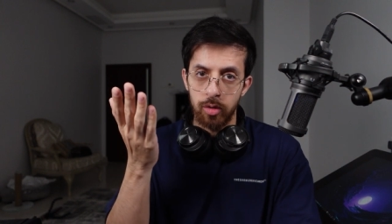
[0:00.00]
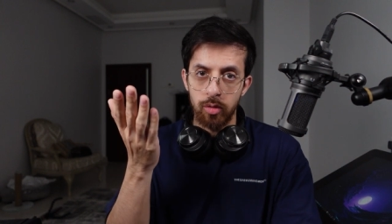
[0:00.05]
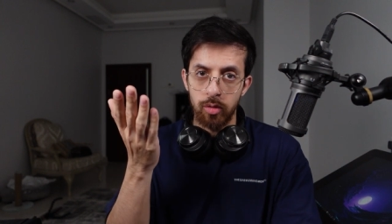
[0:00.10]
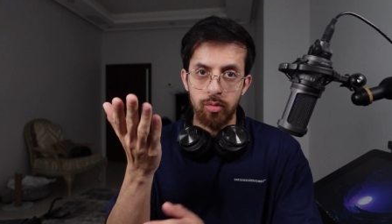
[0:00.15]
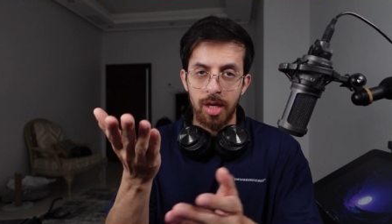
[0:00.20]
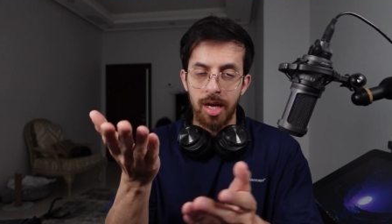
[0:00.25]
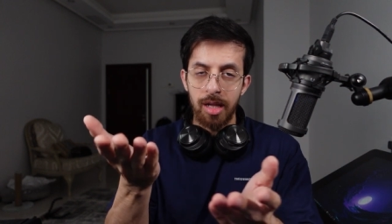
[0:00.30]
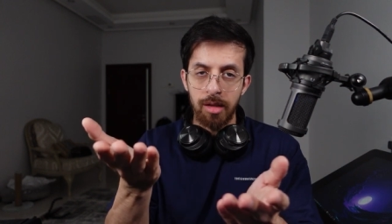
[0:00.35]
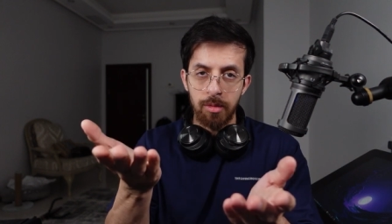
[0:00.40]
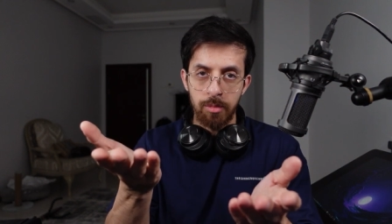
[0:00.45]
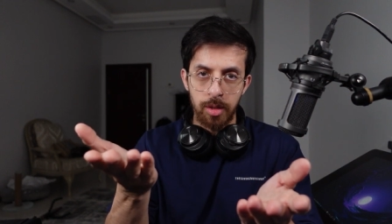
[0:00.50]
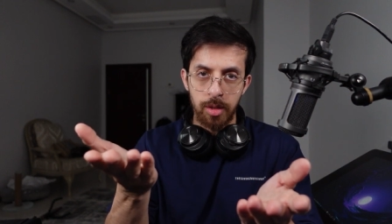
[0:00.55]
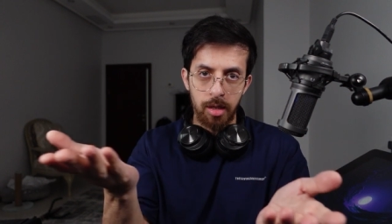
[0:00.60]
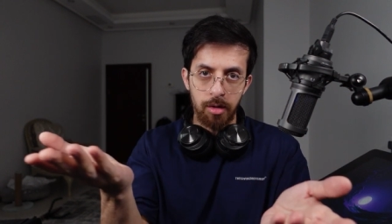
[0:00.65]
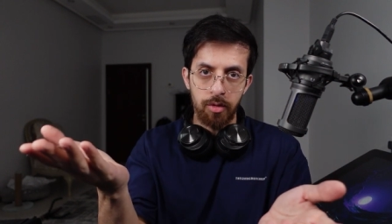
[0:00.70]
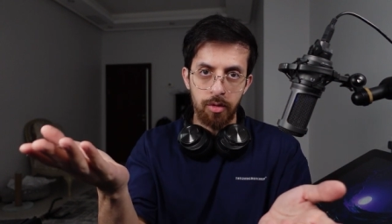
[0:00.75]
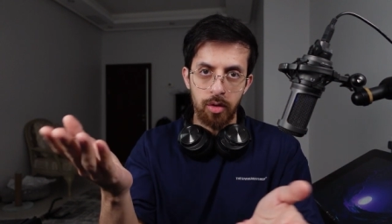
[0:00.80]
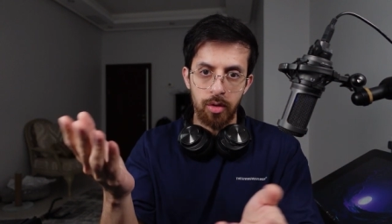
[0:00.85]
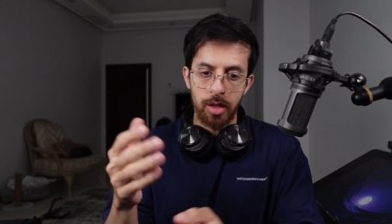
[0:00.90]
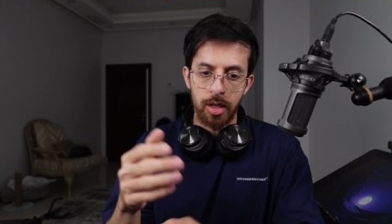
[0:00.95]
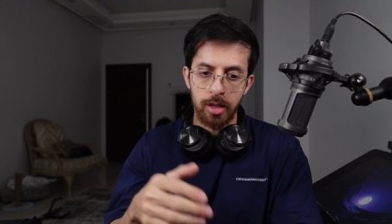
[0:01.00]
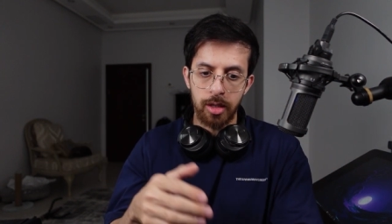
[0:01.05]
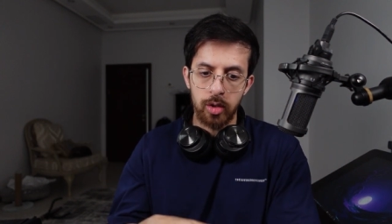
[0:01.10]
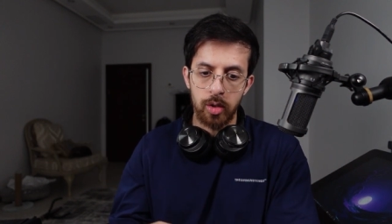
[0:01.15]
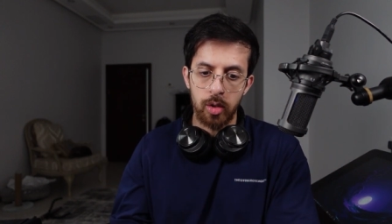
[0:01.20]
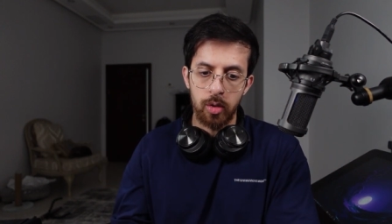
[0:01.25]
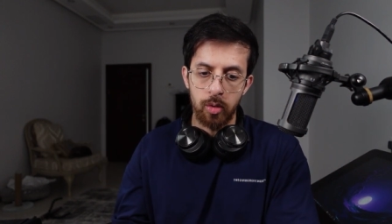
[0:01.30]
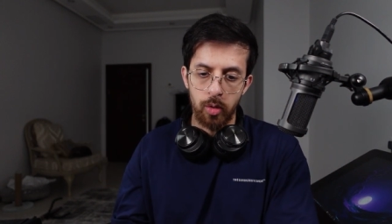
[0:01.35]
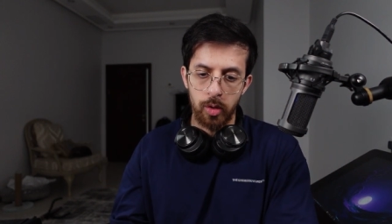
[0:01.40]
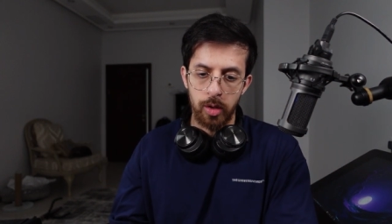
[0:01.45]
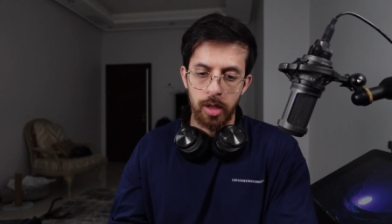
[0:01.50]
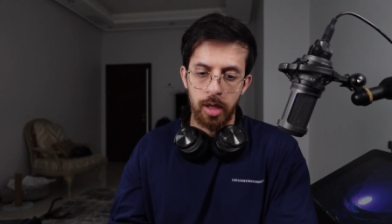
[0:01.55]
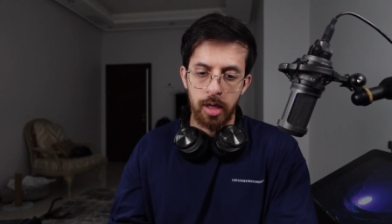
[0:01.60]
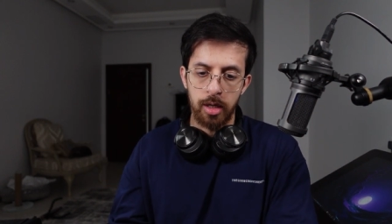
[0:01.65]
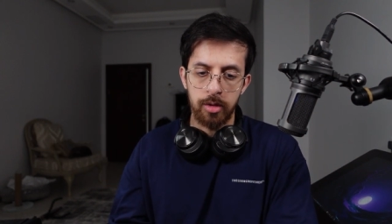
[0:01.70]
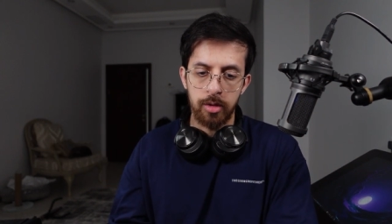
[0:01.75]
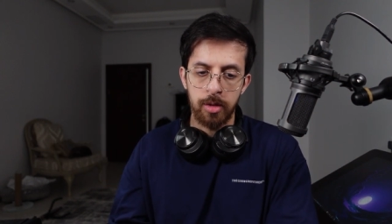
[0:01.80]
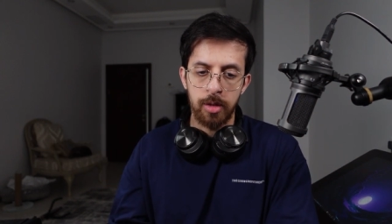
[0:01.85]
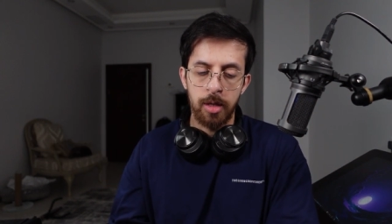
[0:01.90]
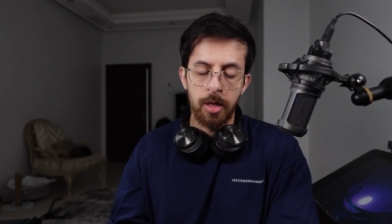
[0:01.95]
You tell me if you think so or
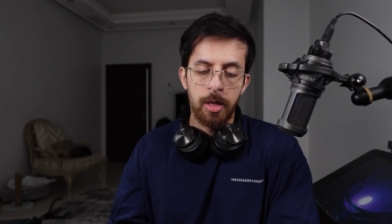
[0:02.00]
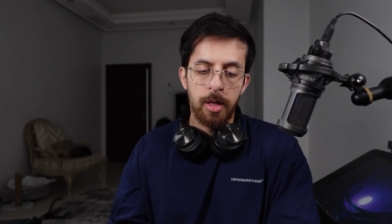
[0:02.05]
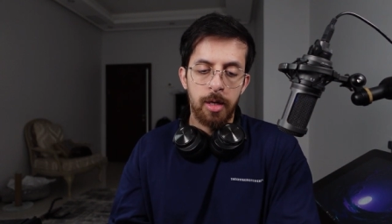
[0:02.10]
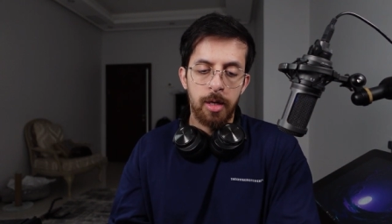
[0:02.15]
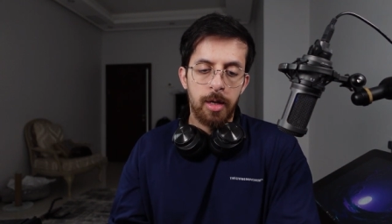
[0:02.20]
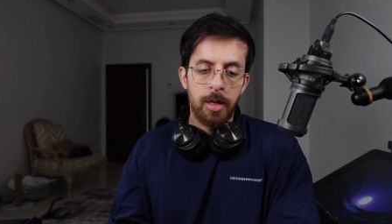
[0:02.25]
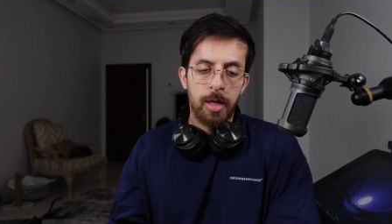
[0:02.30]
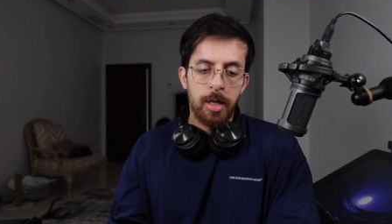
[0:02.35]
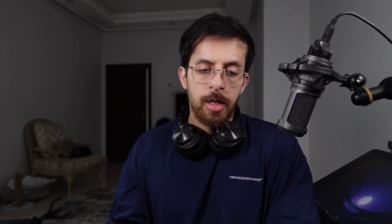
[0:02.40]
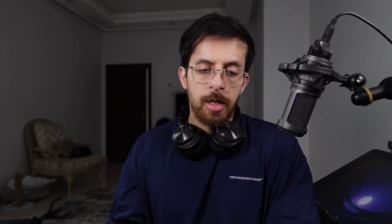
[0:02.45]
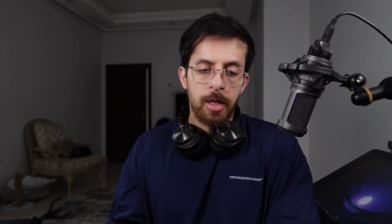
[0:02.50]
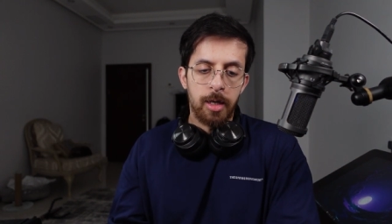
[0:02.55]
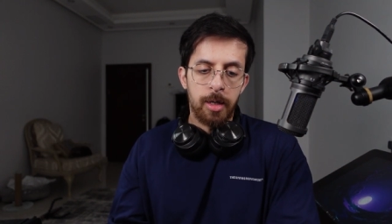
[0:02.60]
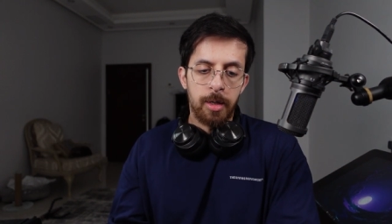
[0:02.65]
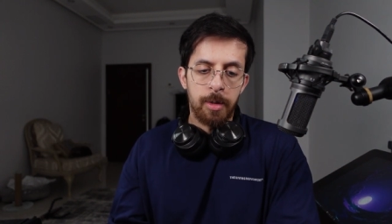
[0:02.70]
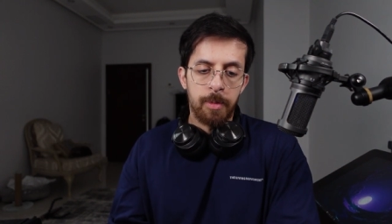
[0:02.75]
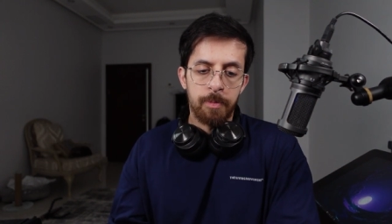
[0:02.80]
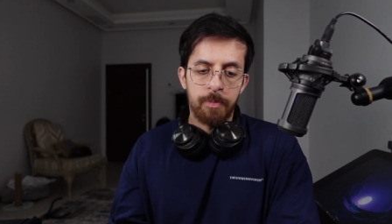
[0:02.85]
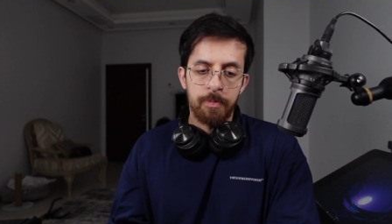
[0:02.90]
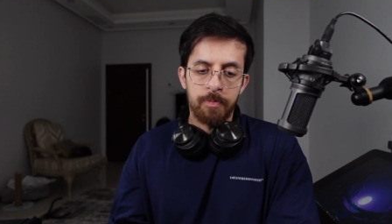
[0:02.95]
not. Um,